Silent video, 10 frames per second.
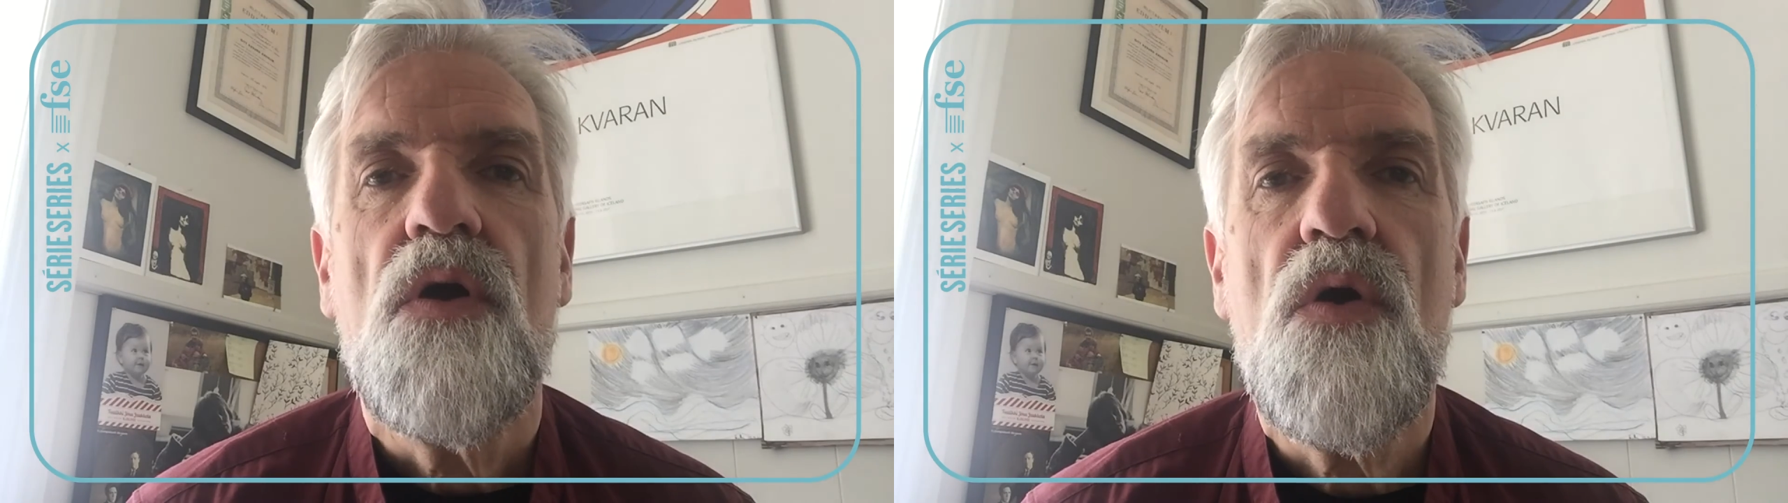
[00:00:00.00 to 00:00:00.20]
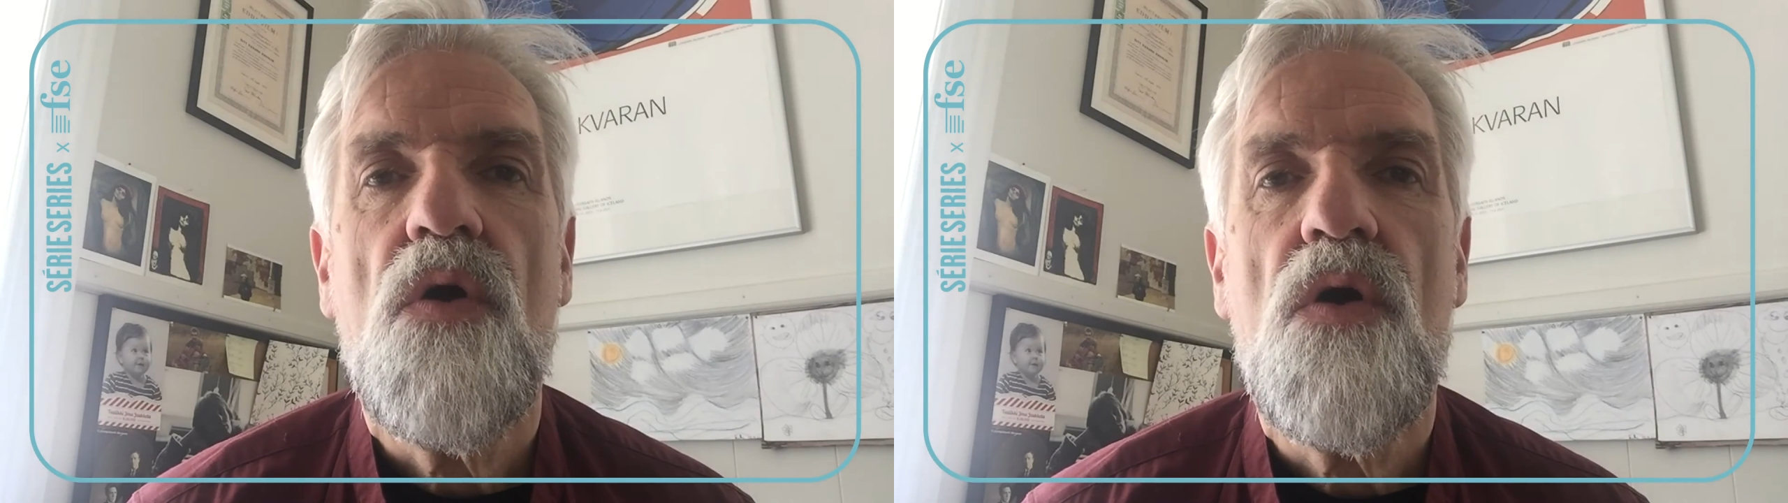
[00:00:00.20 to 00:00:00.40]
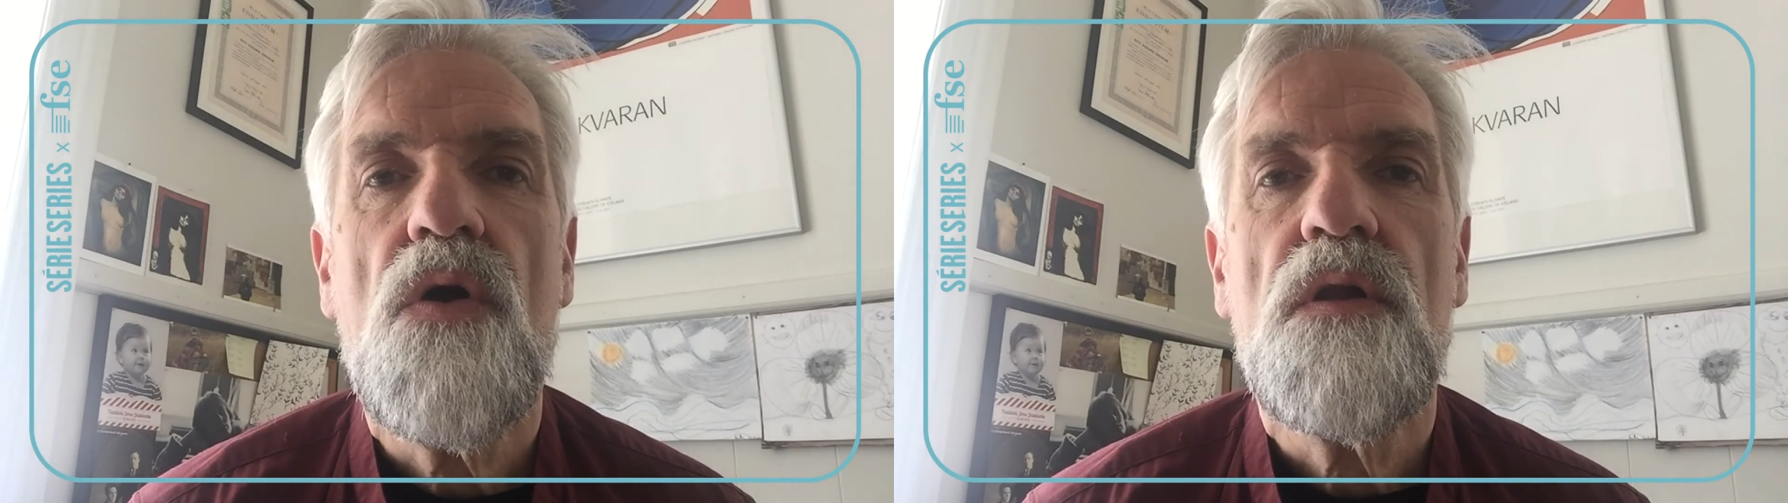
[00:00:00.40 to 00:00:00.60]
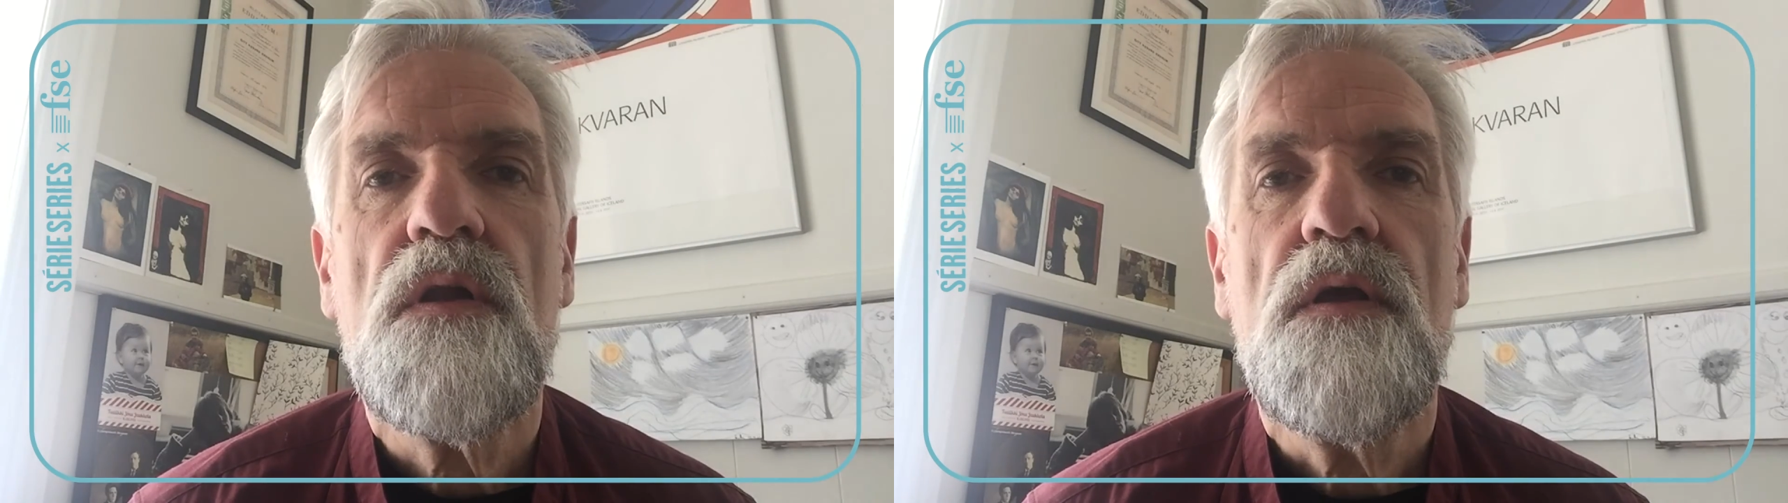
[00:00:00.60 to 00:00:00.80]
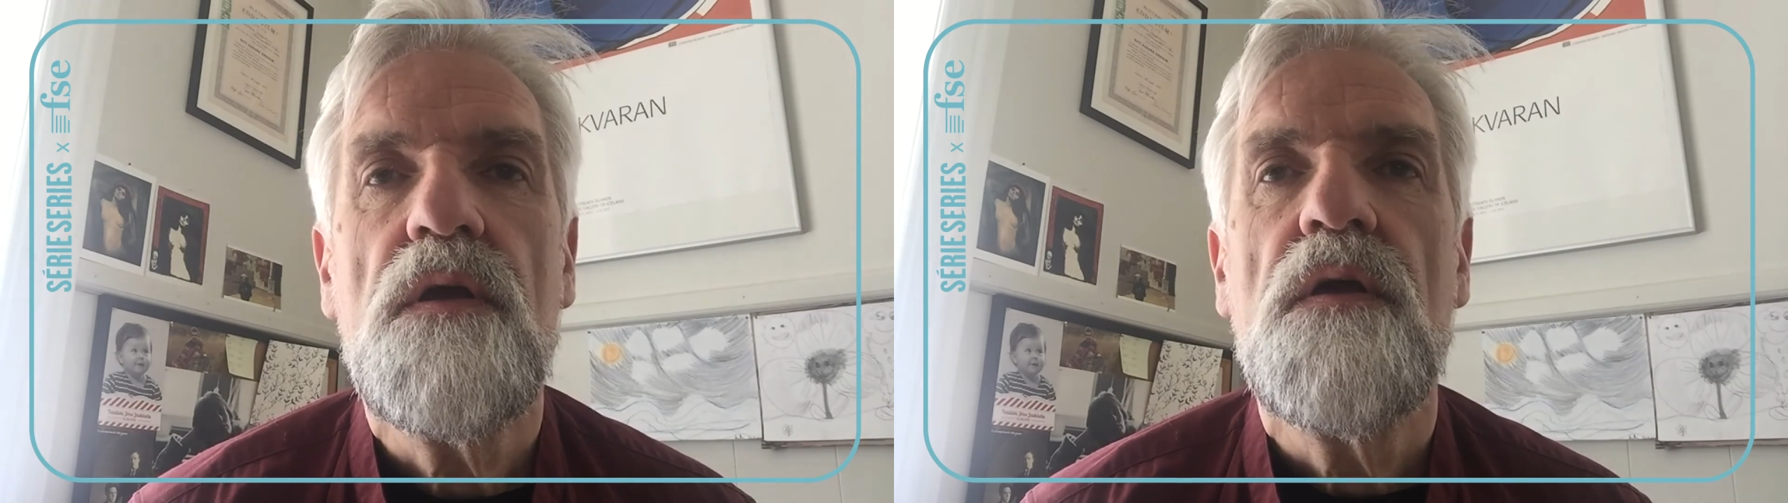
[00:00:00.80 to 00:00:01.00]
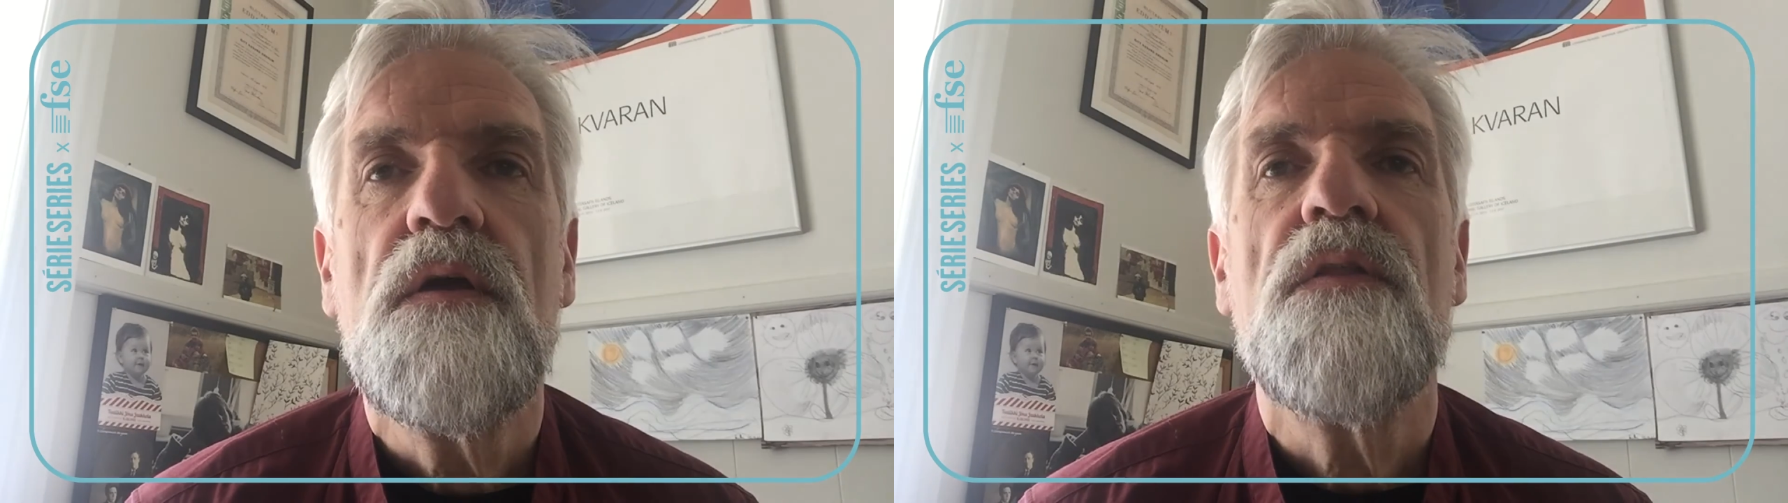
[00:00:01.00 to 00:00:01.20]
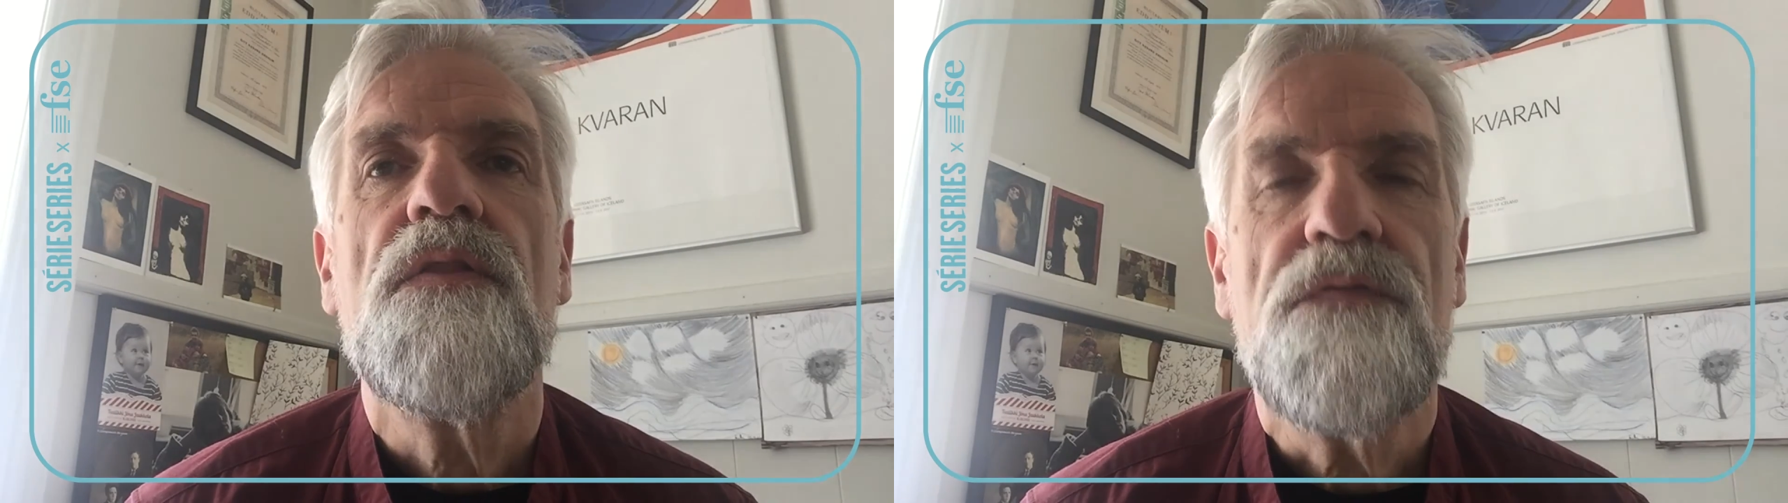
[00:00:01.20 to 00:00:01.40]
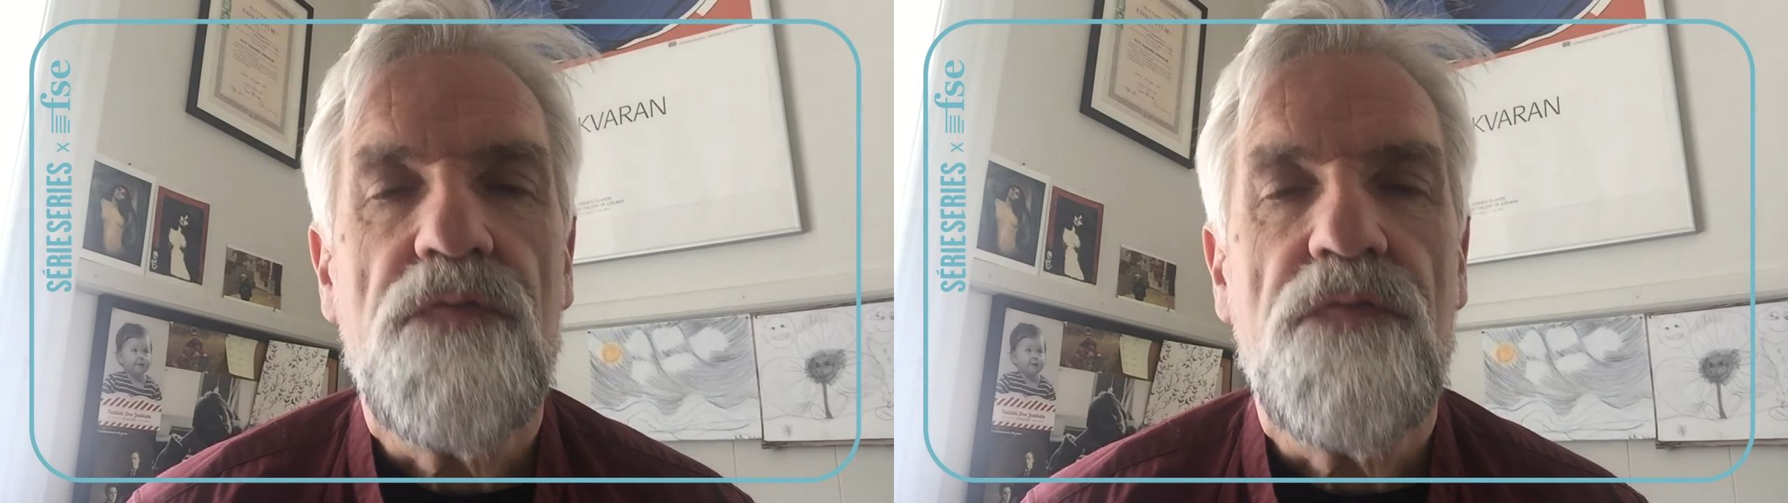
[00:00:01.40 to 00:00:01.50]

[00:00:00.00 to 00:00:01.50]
all the